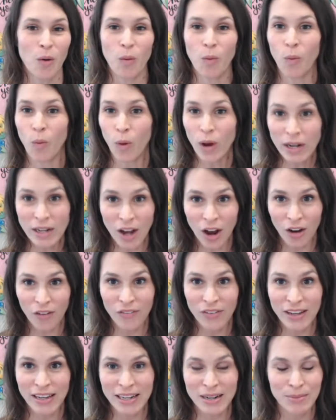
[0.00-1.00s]
what
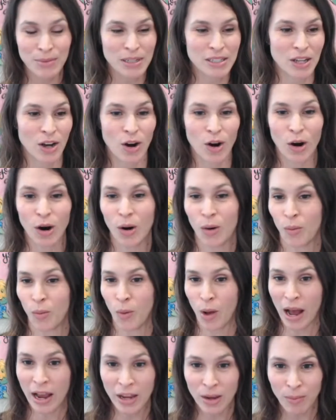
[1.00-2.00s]
coffee enemas are,
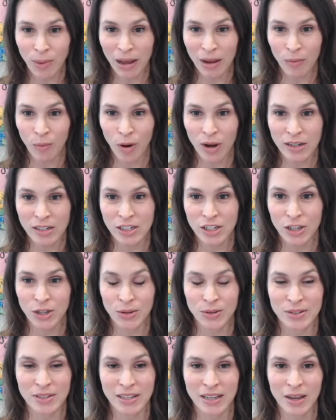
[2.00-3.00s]
why you might want to
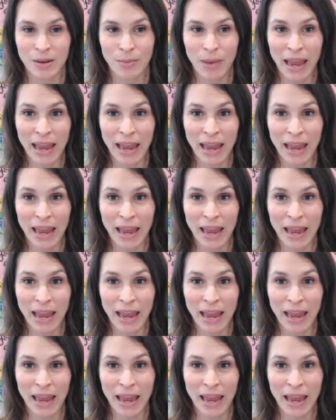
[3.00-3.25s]
use them,